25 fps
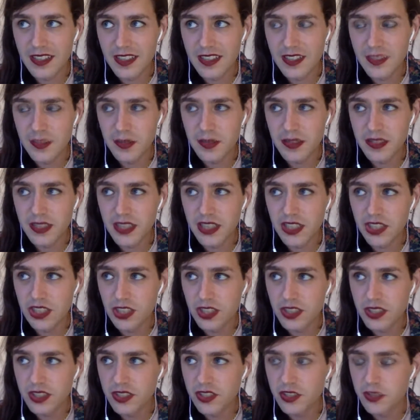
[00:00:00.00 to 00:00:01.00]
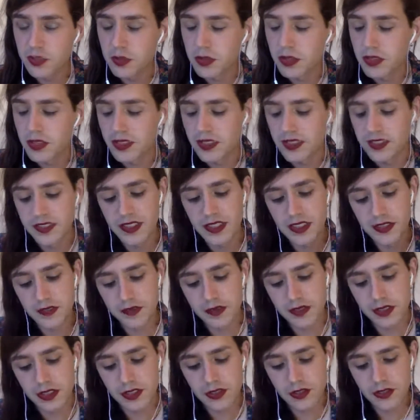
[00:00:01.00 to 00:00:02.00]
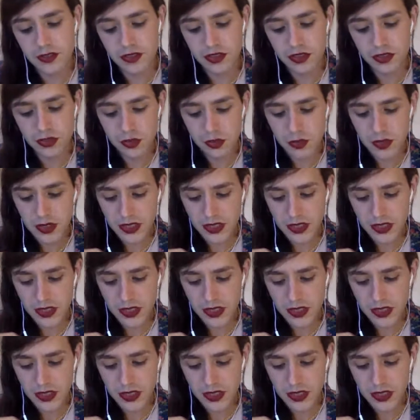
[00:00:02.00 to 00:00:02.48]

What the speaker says: is potentially usable, and it's there for you to